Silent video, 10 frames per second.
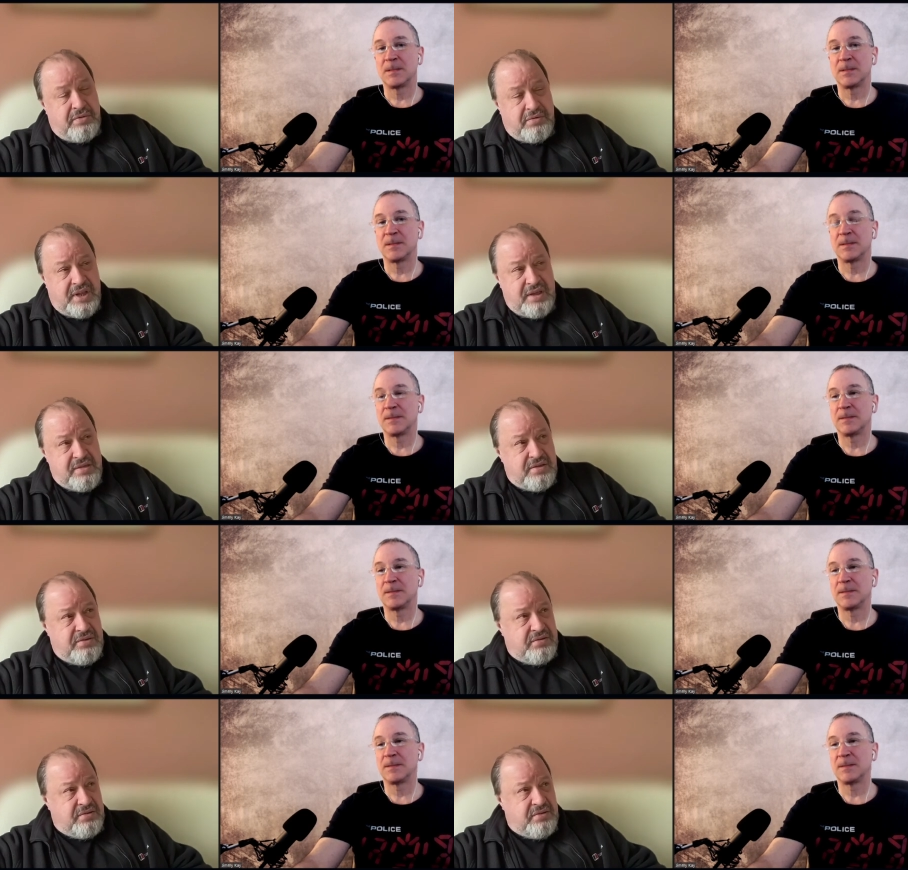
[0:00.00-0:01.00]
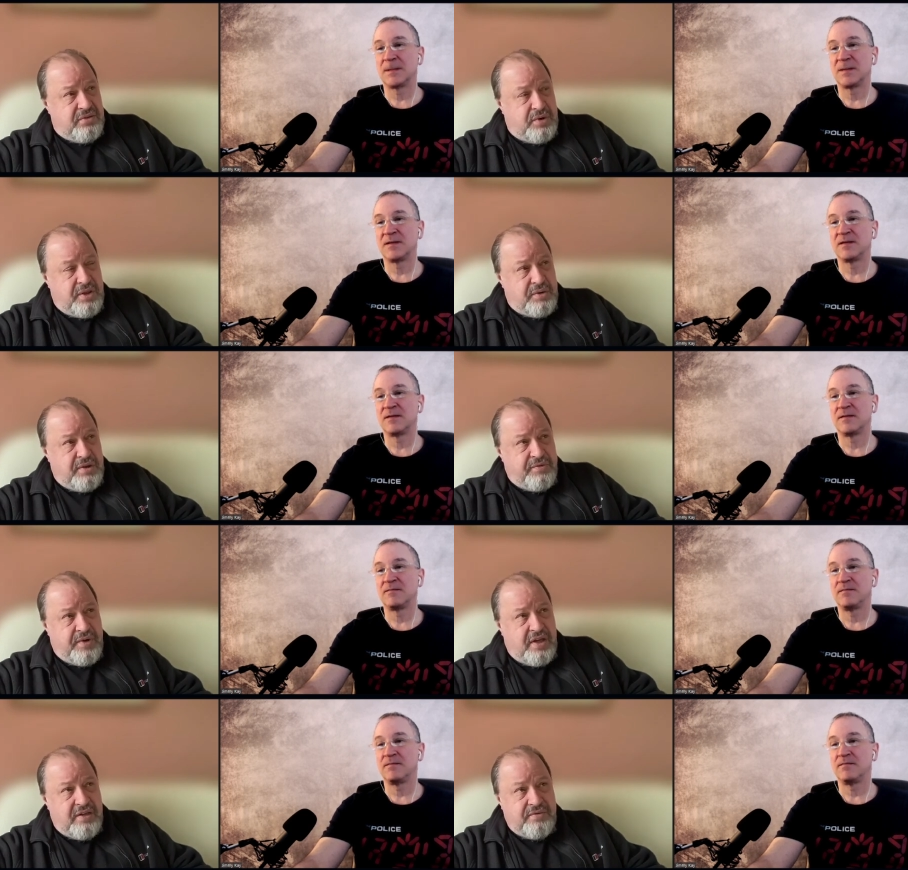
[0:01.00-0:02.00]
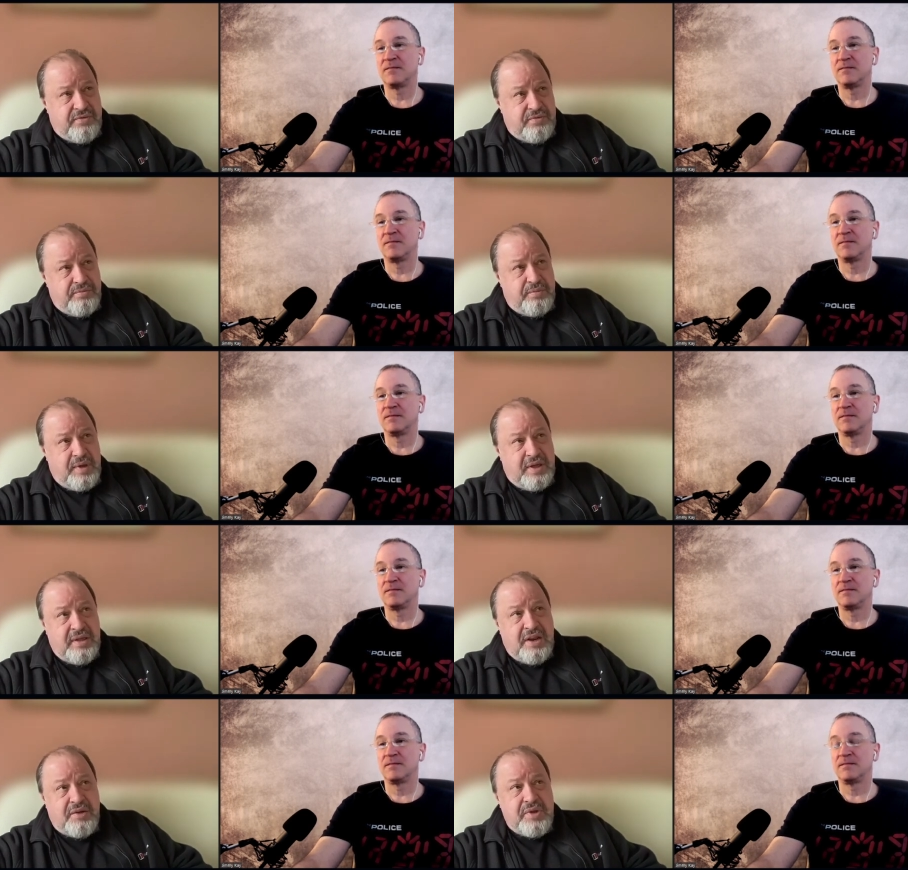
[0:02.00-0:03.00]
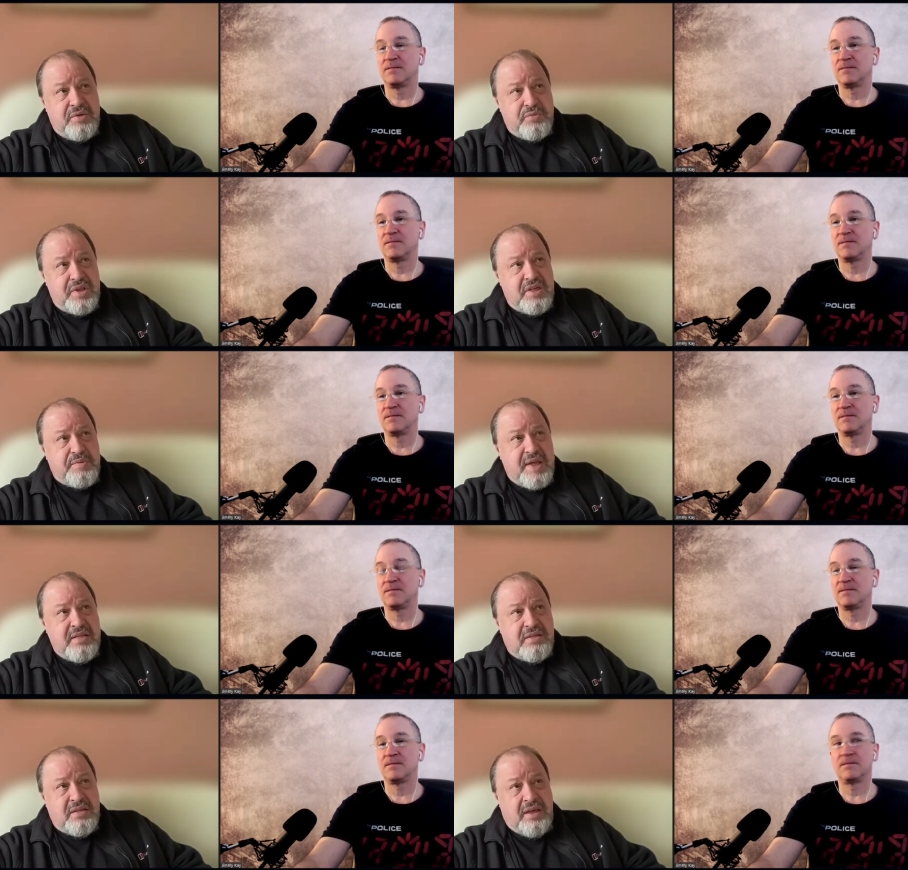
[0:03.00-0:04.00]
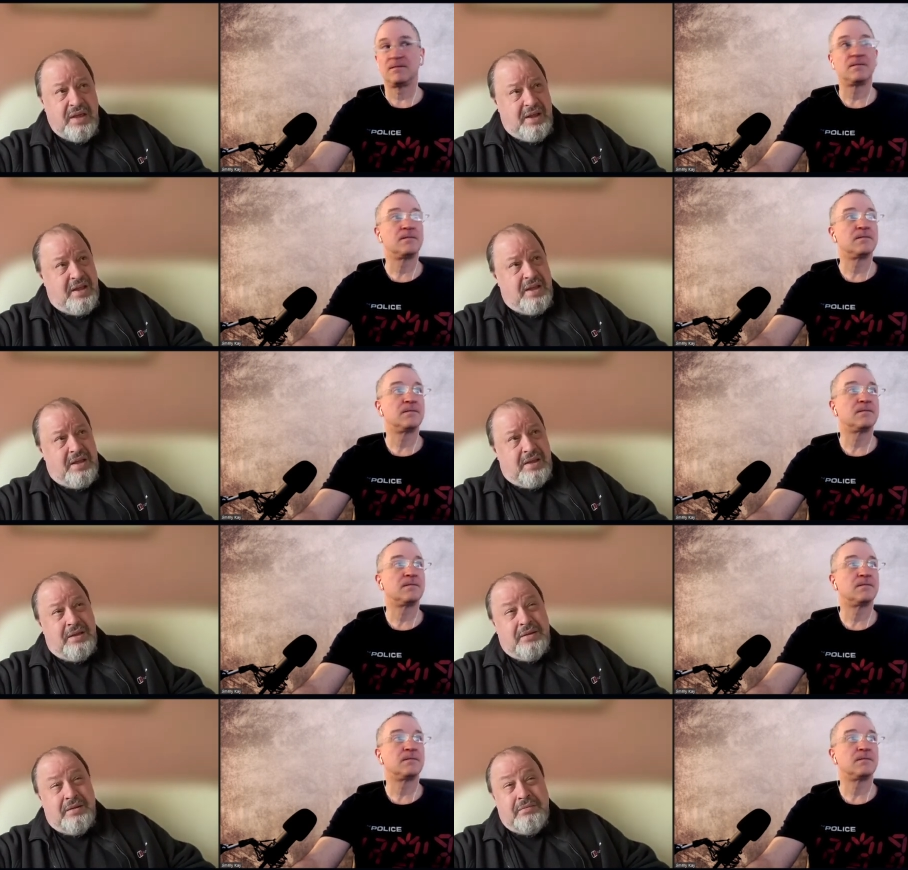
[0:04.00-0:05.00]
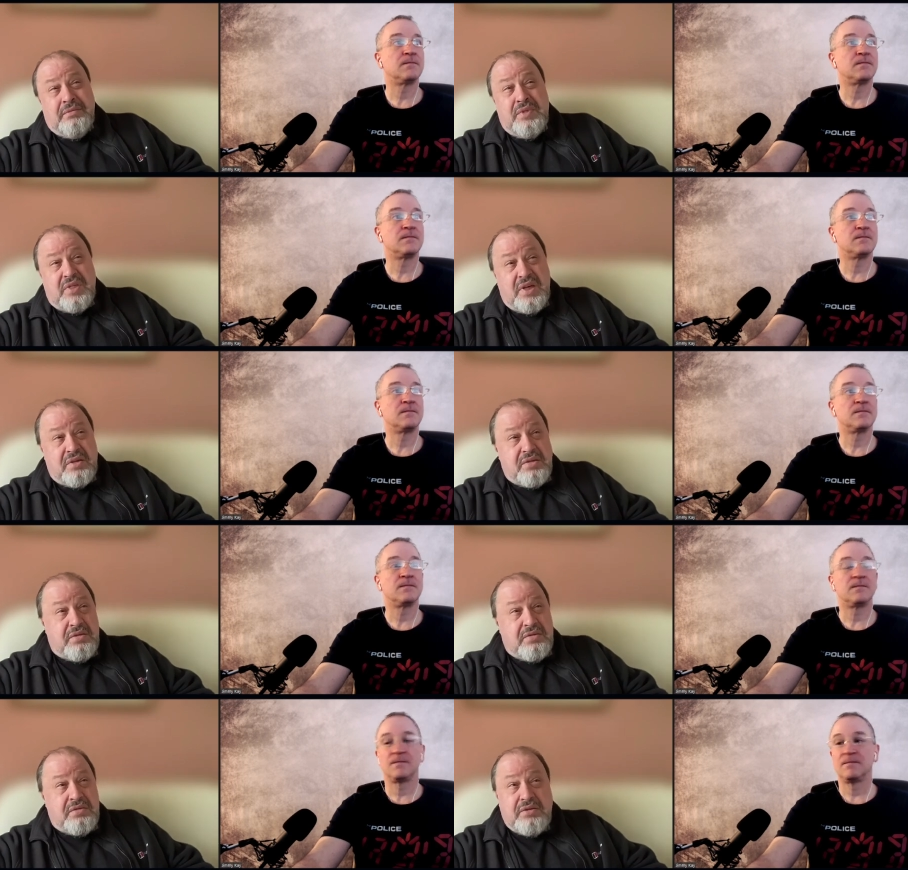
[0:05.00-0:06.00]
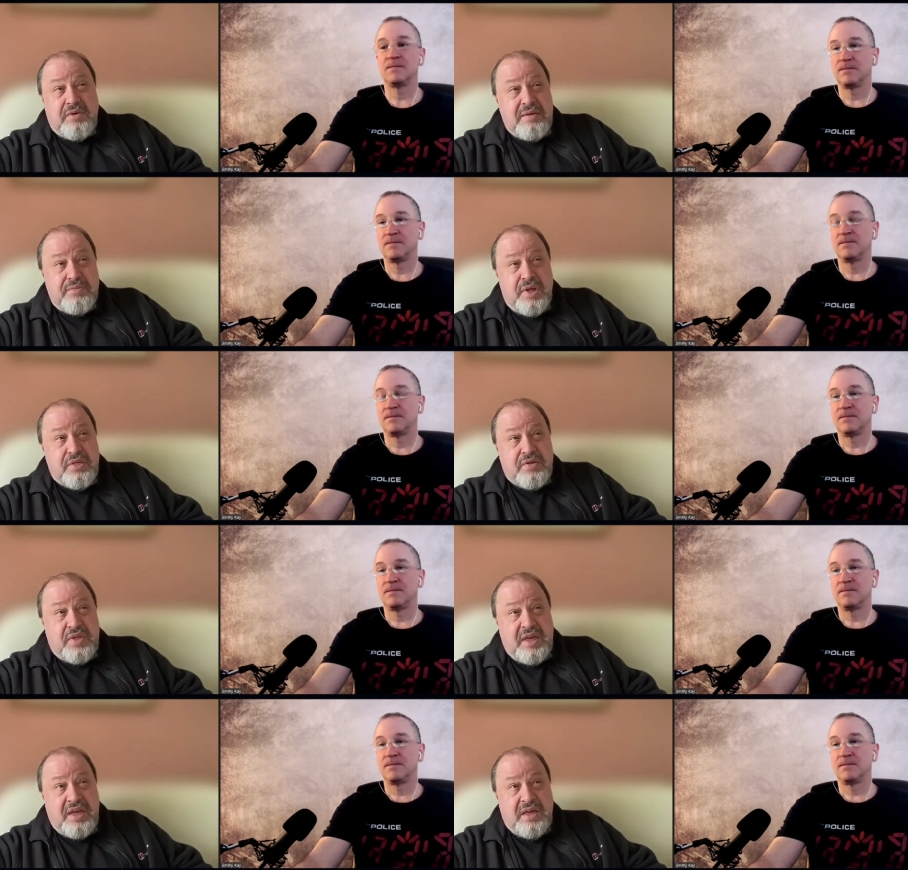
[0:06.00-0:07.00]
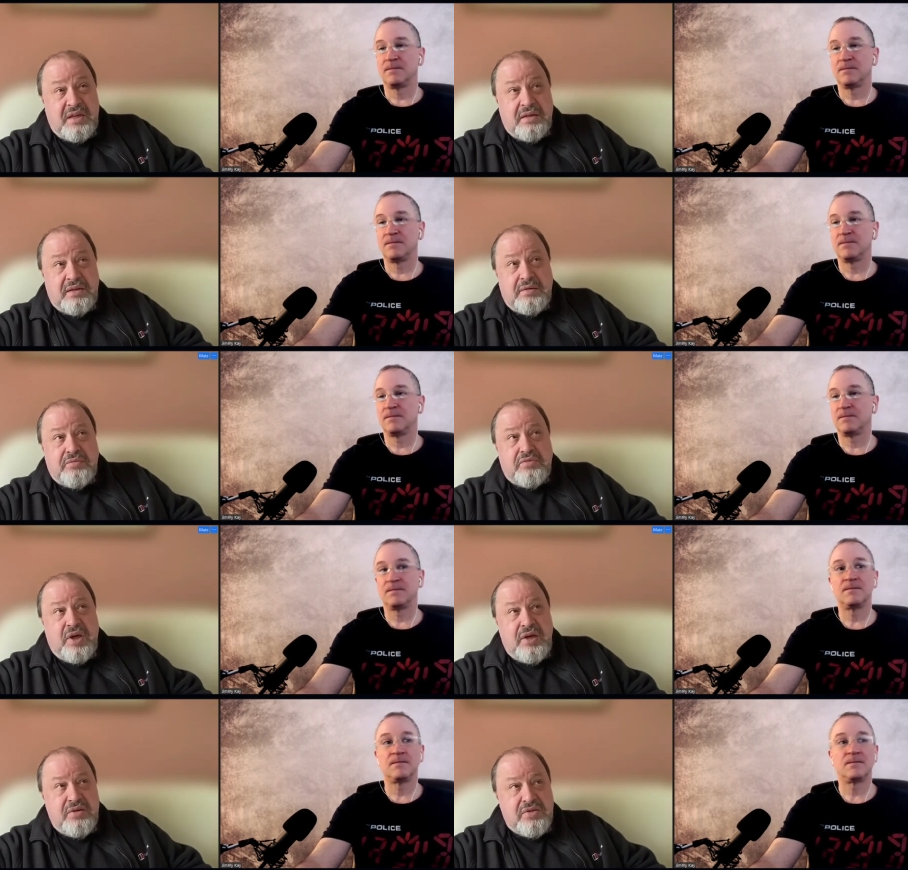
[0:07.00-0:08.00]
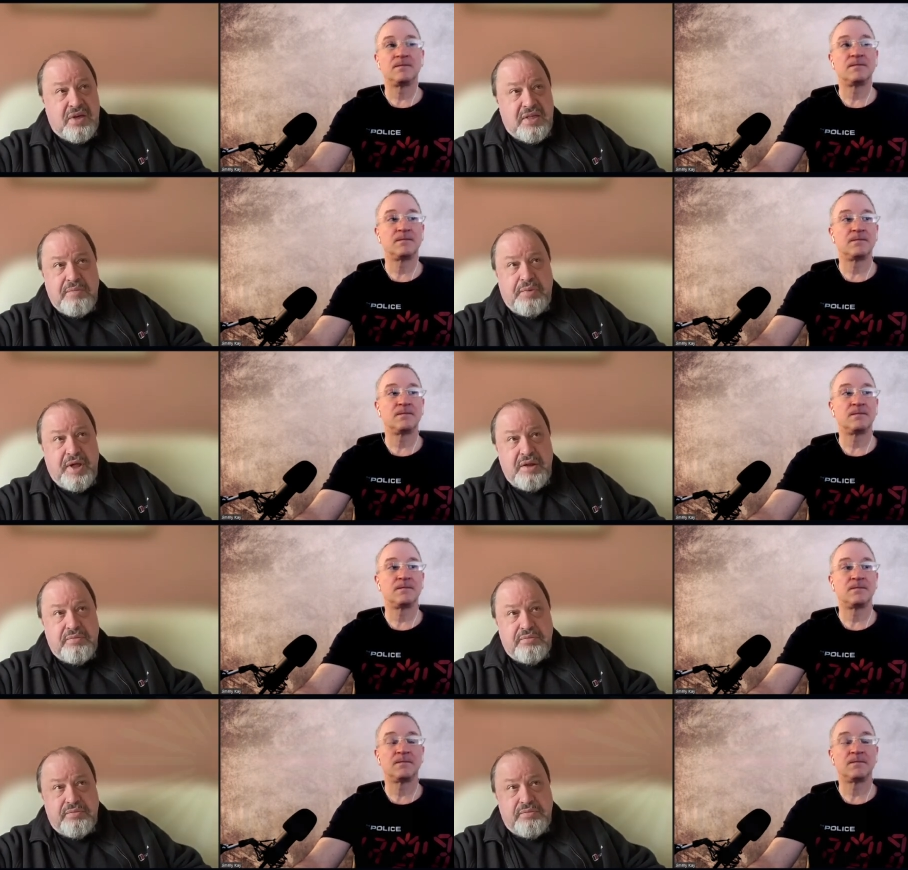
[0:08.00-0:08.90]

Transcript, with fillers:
Speaker 1: a release in 2025. But you know when you when you spend six to eight months of the year rehearsing and then playing